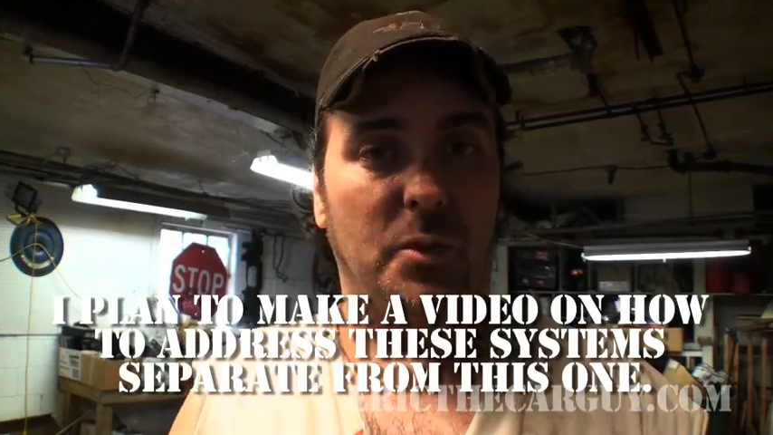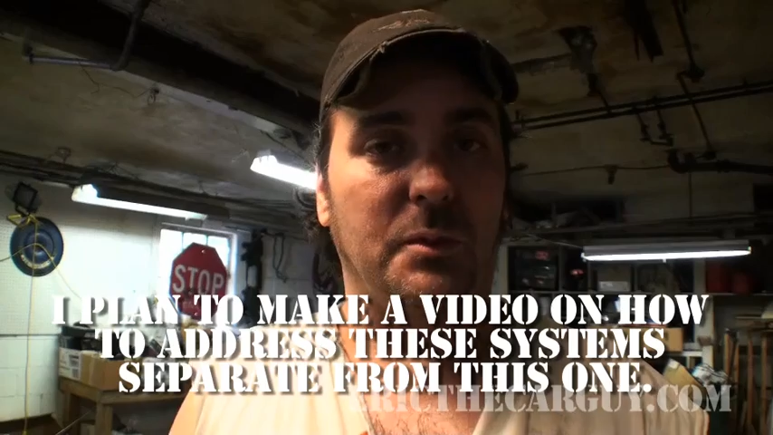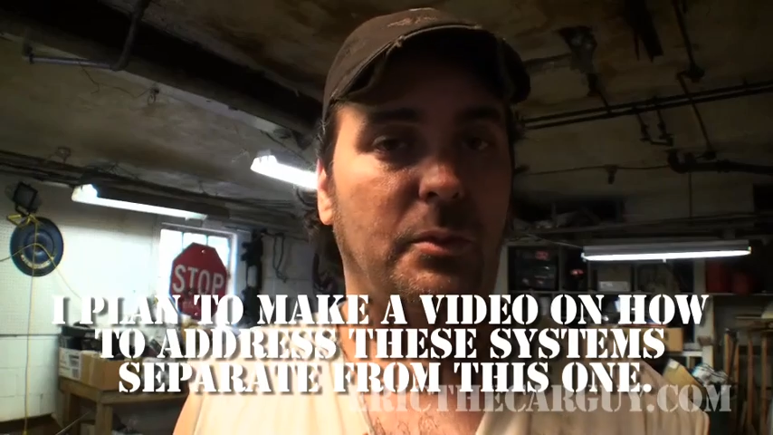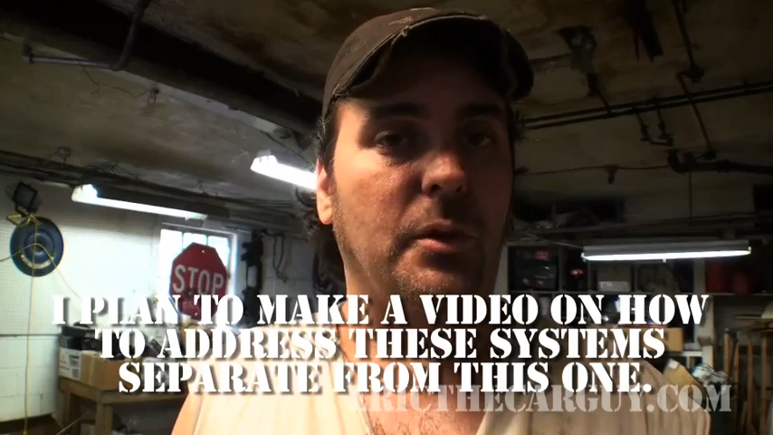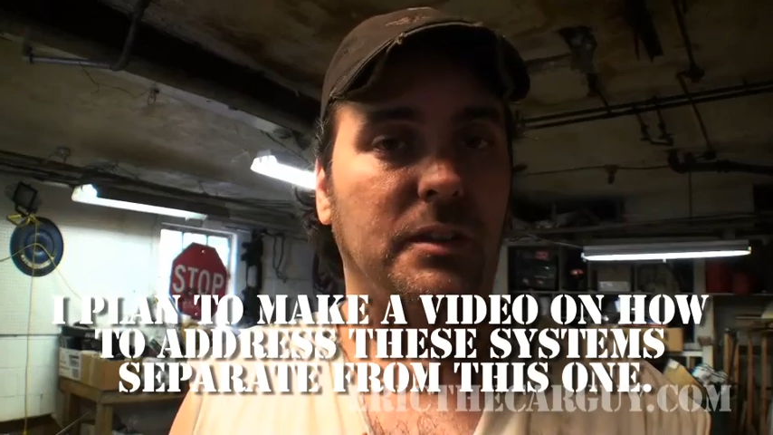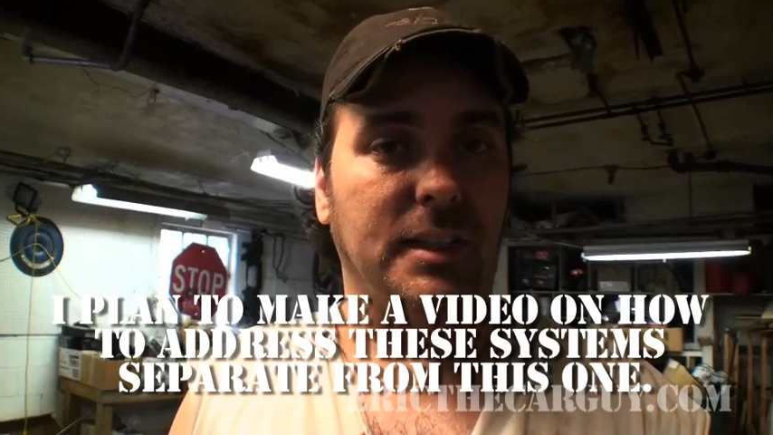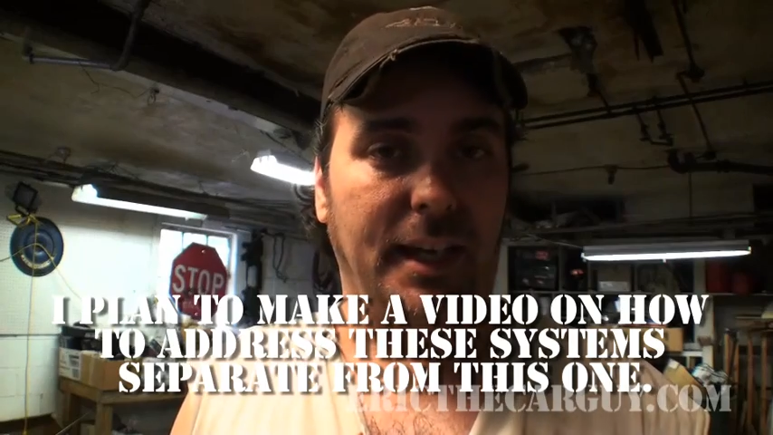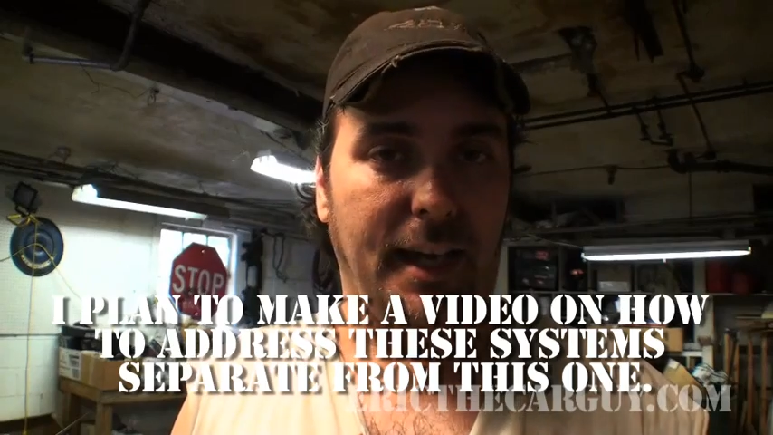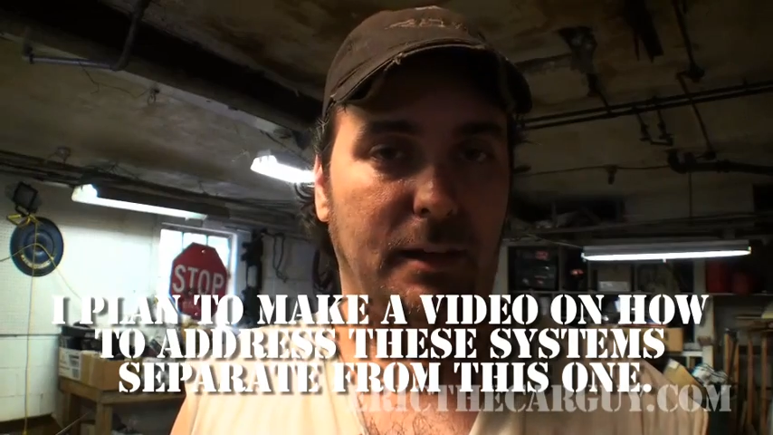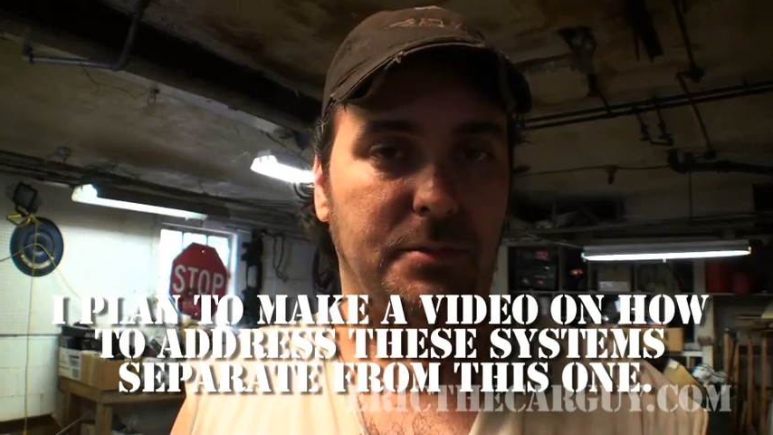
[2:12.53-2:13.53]
more
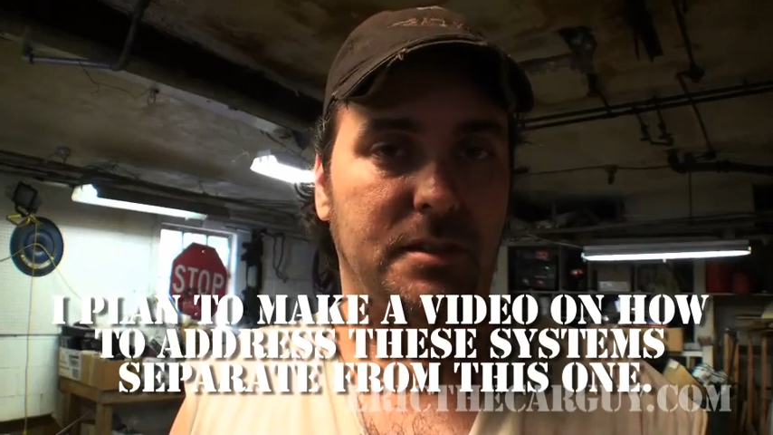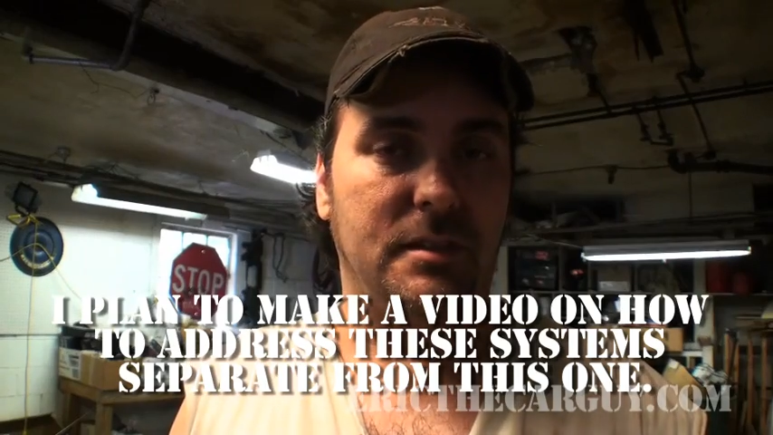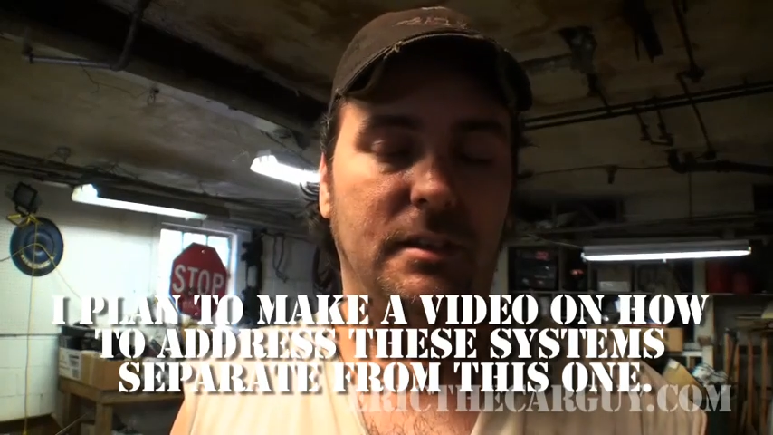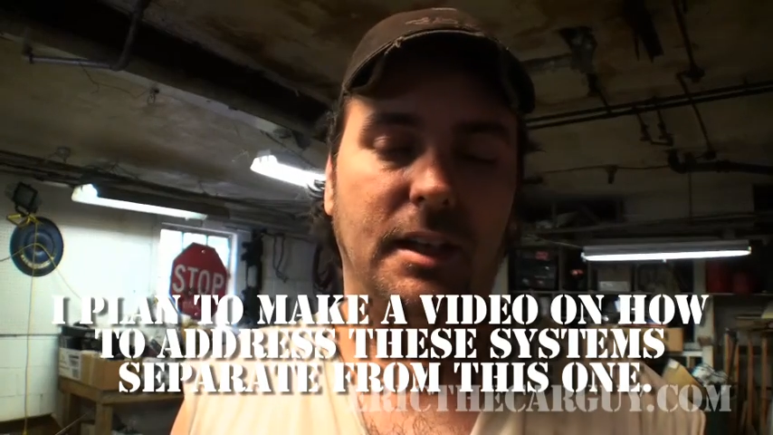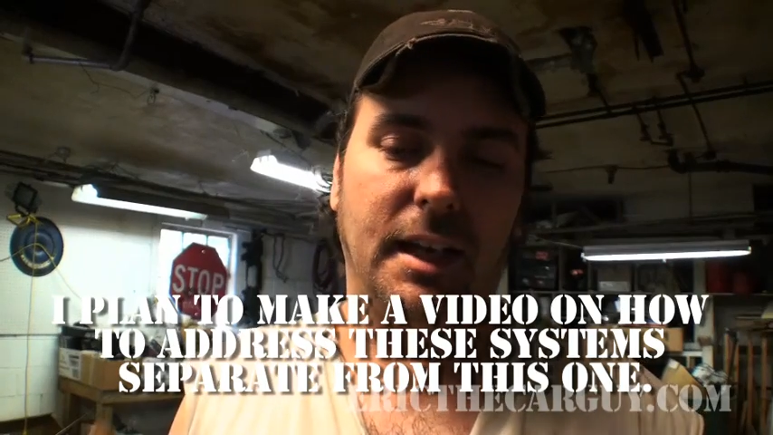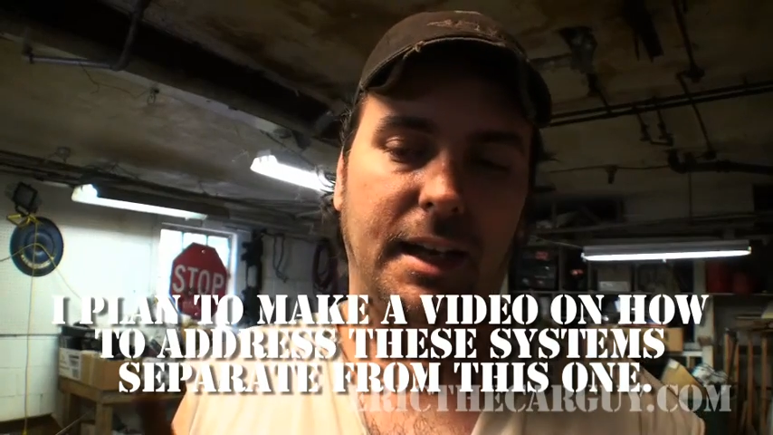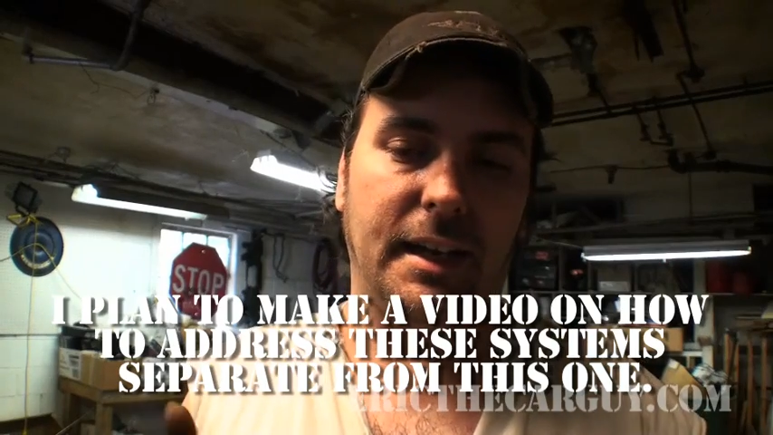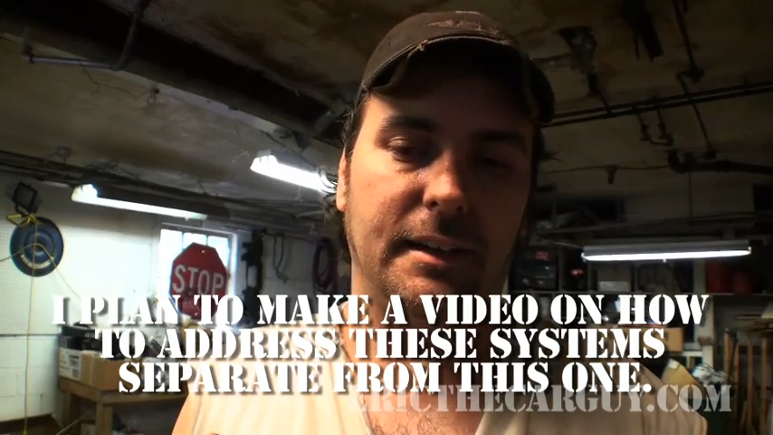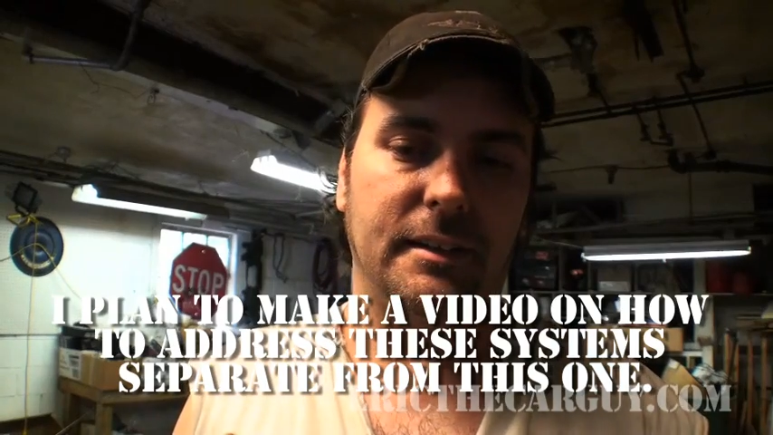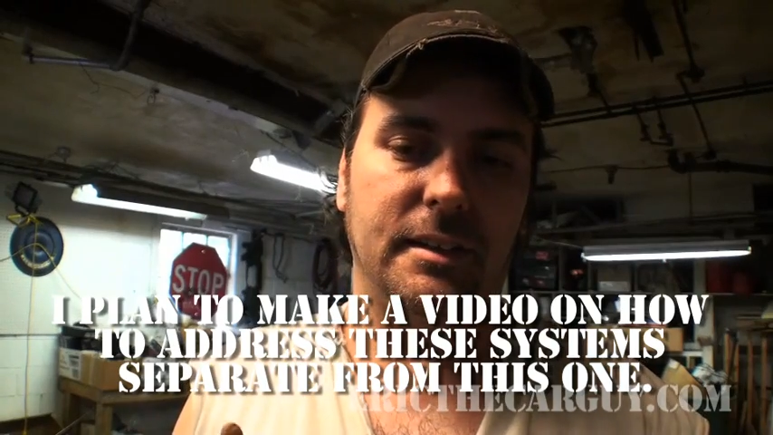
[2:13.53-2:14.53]
importantly amps
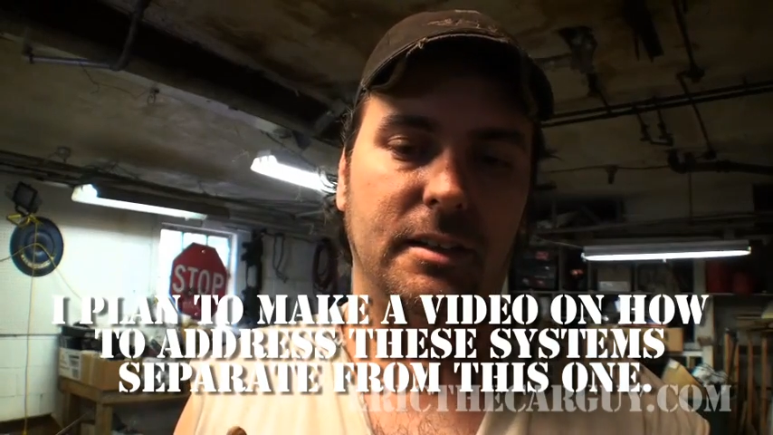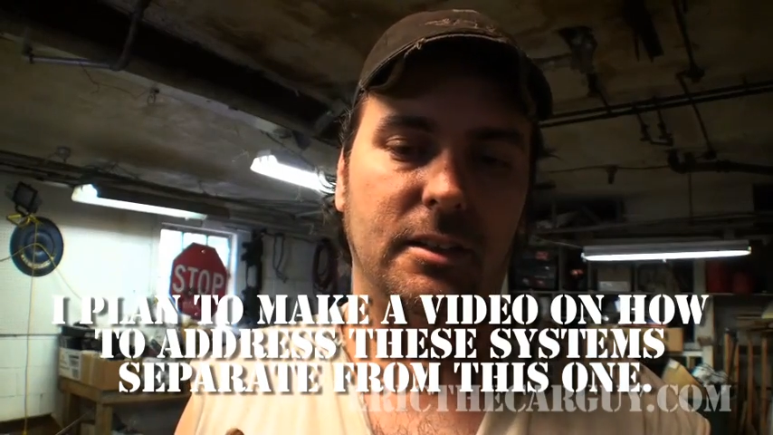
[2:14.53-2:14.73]
and